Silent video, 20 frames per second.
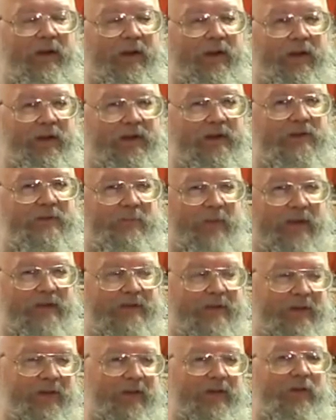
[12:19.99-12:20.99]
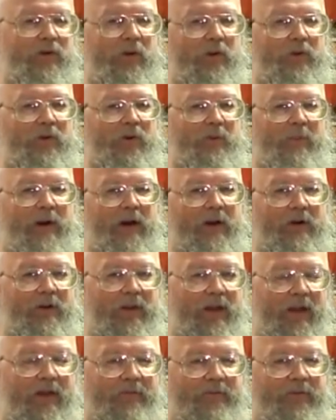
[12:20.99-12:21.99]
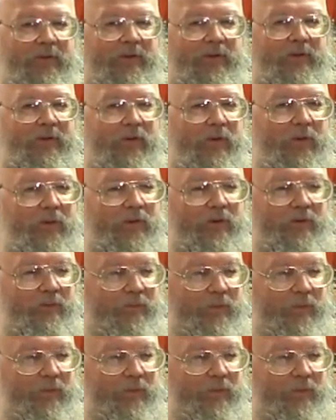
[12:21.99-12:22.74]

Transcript: He just basically told her about her life and told her,